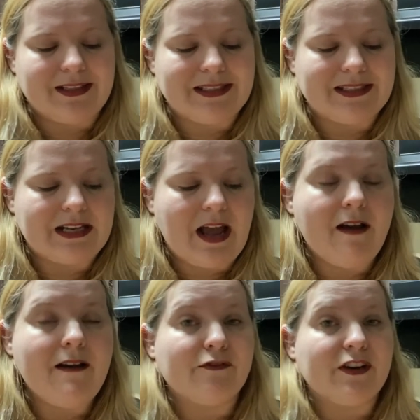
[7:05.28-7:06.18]
This is
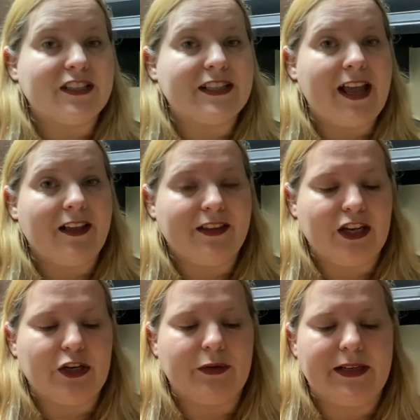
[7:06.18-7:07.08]
not a fresh salad
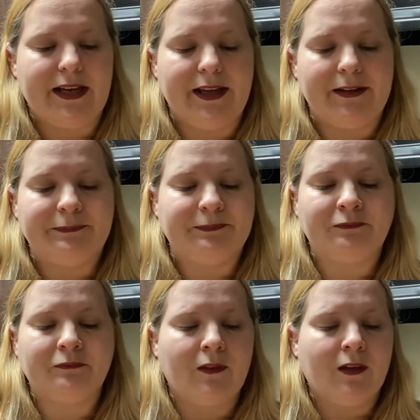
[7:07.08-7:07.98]
that you would get
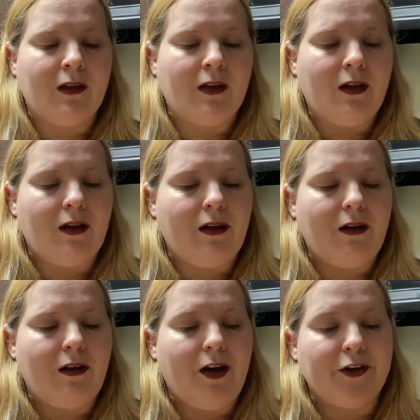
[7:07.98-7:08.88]

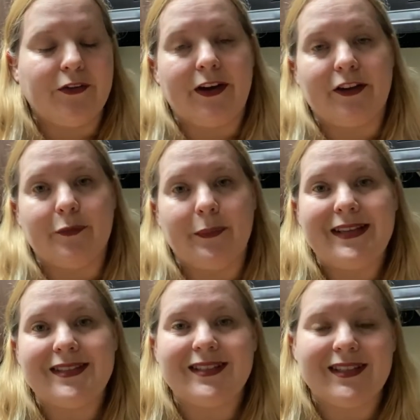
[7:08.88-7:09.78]
on a regular
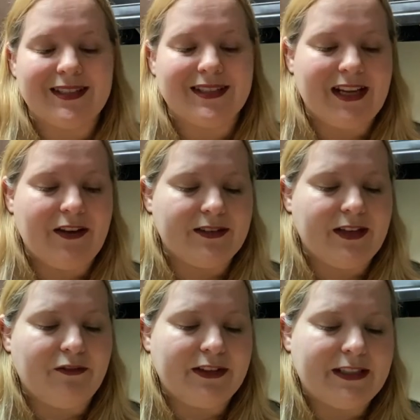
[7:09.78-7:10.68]
basis. This is
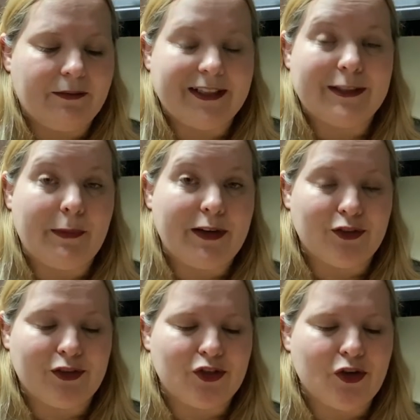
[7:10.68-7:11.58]
definitely something
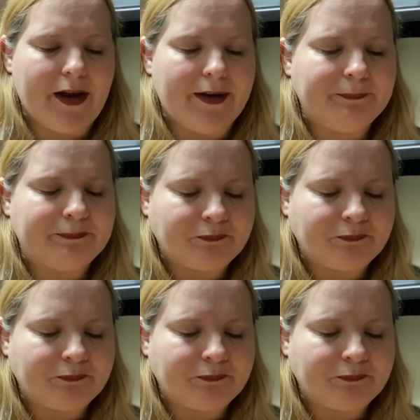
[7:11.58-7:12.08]
special to try.